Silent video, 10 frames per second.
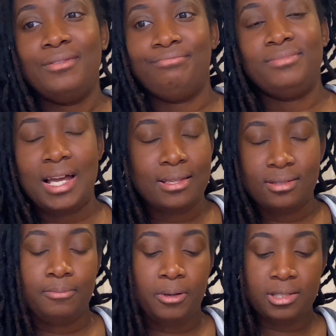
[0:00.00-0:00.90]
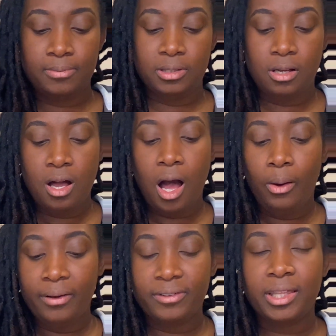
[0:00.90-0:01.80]
that's not possible.
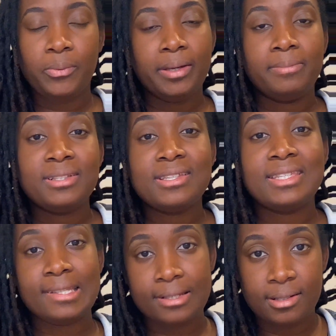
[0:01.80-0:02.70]
However, they were able to sit on